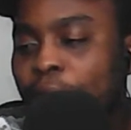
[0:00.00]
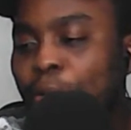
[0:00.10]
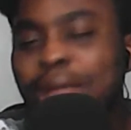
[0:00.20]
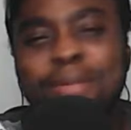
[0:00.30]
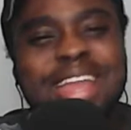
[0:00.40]

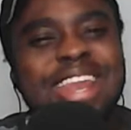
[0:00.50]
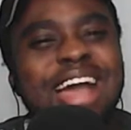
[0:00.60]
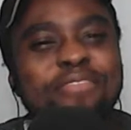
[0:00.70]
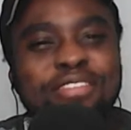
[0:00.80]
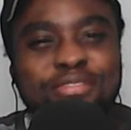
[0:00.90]
Why am I
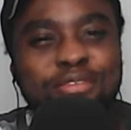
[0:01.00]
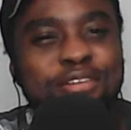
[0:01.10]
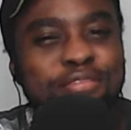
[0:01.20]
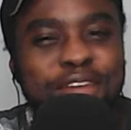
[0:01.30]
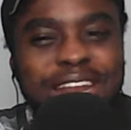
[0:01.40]
nervous for
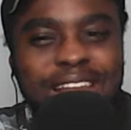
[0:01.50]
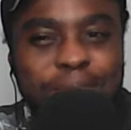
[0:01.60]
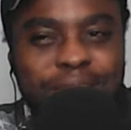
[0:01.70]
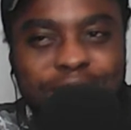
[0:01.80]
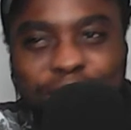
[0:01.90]
a friendly
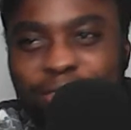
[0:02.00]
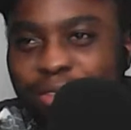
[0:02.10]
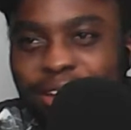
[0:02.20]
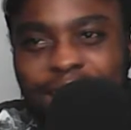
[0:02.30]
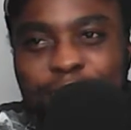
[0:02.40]
match?
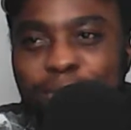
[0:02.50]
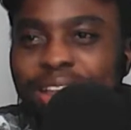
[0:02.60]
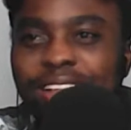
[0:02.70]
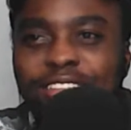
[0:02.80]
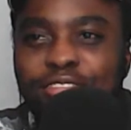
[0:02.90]
Like,
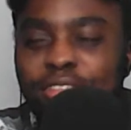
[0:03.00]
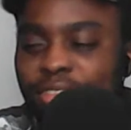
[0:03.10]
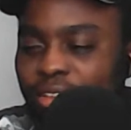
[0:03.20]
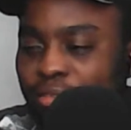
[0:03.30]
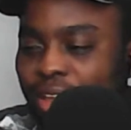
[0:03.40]
penalty
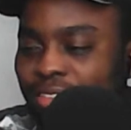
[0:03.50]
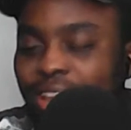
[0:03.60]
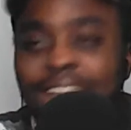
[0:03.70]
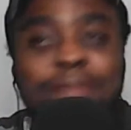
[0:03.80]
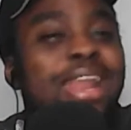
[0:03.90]
shooters are crazy.
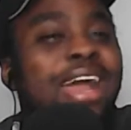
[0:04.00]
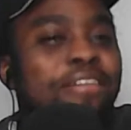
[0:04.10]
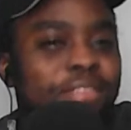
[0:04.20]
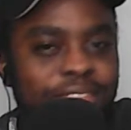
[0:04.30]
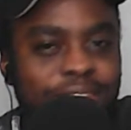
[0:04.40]
Like, I'm
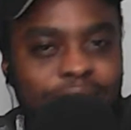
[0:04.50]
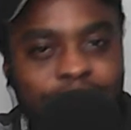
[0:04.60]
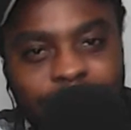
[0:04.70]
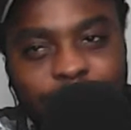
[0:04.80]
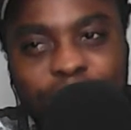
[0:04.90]
nervous.
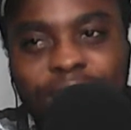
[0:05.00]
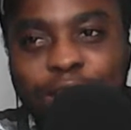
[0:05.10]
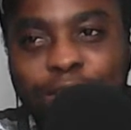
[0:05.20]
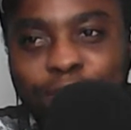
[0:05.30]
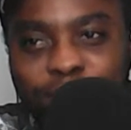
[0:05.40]
Like, I'm
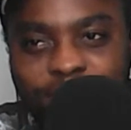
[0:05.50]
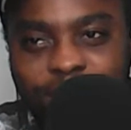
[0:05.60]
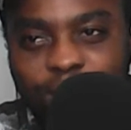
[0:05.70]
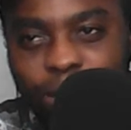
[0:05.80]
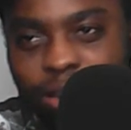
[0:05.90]
scared of losing
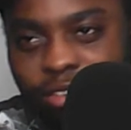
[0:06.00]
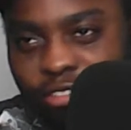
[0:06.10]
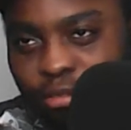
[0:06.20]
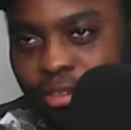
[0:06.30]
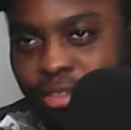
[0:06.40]
this penalty
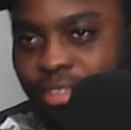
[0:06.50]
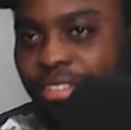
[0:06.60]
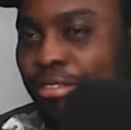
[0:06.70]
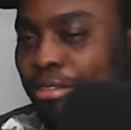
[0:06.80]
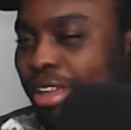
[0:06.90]
shootout. This
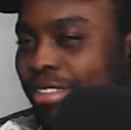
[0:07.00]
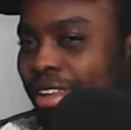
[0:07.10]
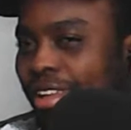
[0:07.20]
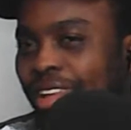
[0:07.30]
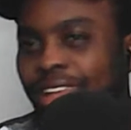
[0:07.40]
is
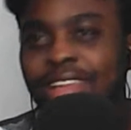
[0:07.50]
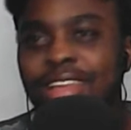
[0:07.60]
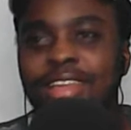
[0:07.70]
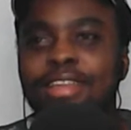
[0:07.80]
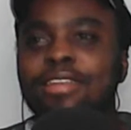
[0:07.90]
crazy.
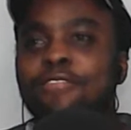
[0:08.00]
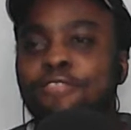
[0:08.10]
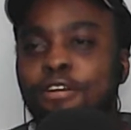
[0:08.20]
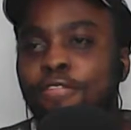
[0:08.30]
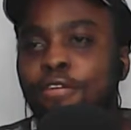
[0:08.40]

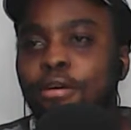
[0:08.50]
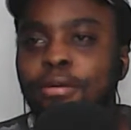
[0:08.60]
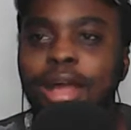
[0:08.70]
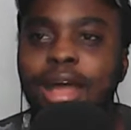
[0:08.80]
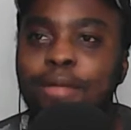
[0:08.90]

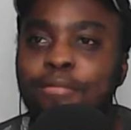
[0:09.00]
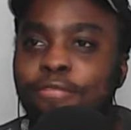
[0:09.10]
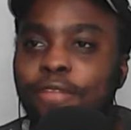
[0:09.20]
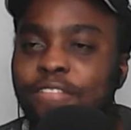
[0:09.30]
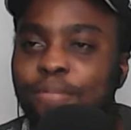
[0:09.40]
4-4,
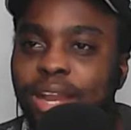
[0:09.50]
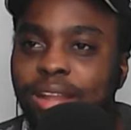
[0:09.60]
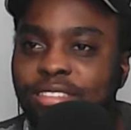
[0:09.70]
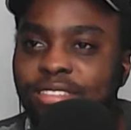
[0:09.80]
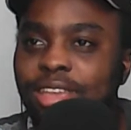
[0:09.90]
5
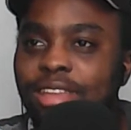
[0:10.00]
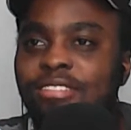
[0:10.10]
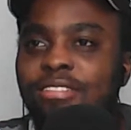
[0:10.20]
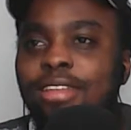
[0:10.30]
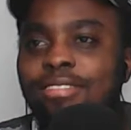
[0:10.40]
penalties
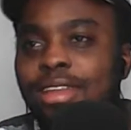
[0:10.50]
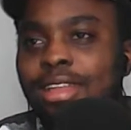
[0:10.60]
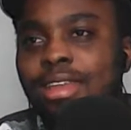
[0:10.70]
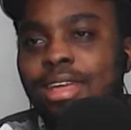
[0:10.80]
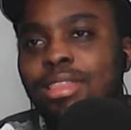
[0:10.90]
each.
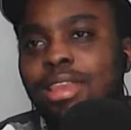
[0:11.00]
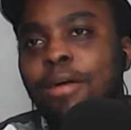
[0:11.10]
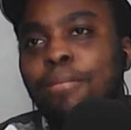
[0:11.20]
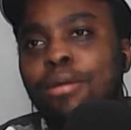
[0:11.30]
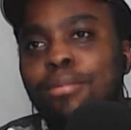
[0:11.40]
Sudden death
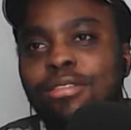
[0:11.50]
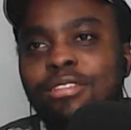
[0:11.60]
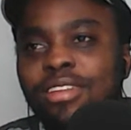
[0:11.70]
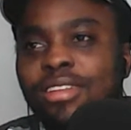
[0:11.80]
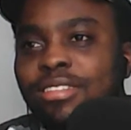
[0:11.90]
now. Bournemouth
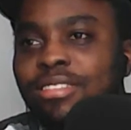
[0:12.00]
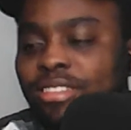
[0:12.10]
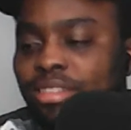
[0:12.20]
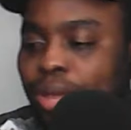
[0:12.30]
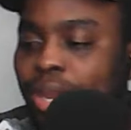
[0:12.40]
to take the
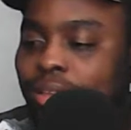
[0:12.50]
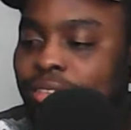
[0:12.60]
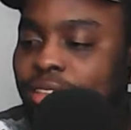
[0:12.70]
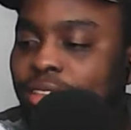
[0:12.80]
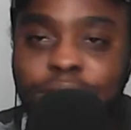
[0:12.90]
sixth
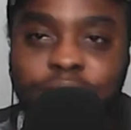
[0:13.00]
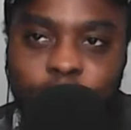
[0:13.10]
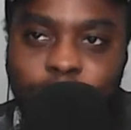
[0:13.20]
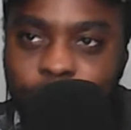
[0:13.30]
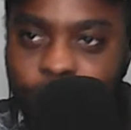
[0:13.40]
penalty. We've
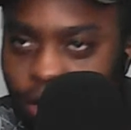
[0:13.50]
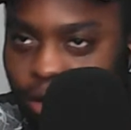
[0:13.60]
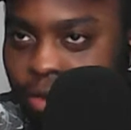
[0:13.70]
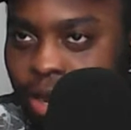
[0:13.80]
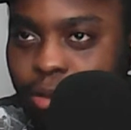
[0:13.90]
scored 4
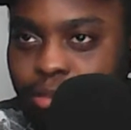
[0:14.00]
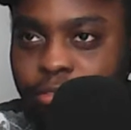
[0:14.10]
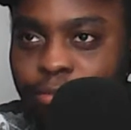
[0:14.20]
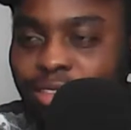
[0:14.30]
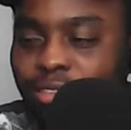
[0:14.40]
of ours.
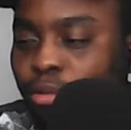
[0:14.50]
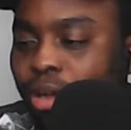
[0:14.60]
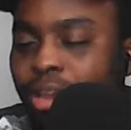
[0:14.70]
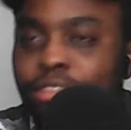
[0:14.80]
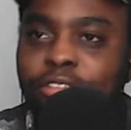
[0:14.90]
We've missed
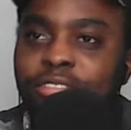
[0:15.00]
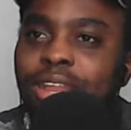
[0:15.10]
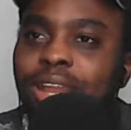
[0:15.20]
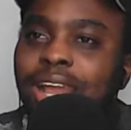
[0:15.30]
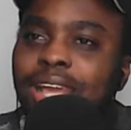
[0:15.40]
1.
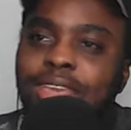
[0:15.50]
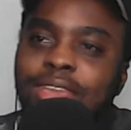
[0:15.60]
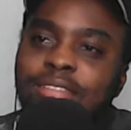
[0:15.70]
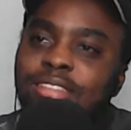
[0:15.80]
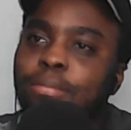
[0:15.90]
Trossard unlucky
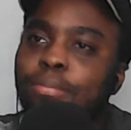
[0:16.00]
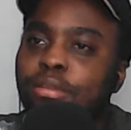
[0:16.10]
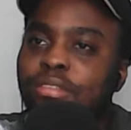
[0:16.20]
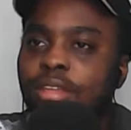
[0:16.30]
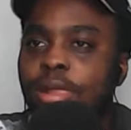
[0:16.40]
hitting the
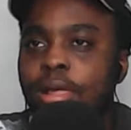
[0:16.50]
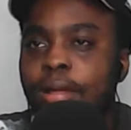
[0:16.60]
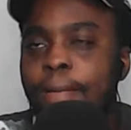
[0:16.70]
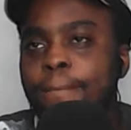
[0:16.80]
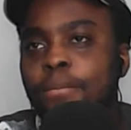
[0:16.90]
post.
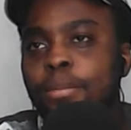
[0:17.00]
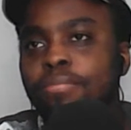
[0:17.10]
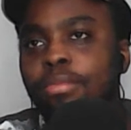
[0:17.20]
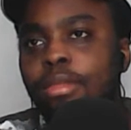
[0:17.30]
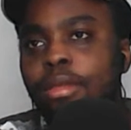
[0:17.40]

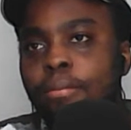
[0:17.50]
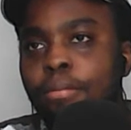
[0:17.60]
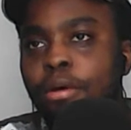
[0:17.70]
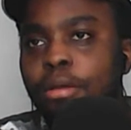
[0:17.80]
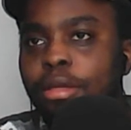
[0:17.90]

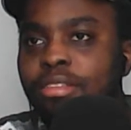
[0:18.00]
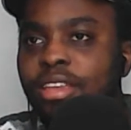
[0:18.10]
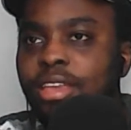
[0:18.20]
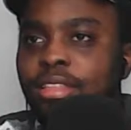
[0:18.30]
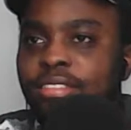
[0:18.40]
Bournemouth
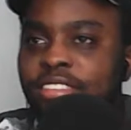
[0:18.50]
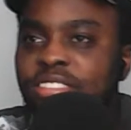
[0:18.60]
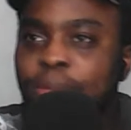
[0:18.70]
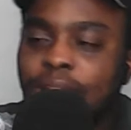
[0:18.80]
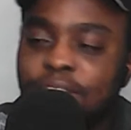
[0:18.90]
taking the
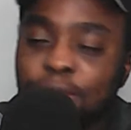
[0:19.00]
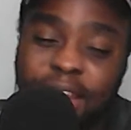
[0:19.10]
sixth penalty.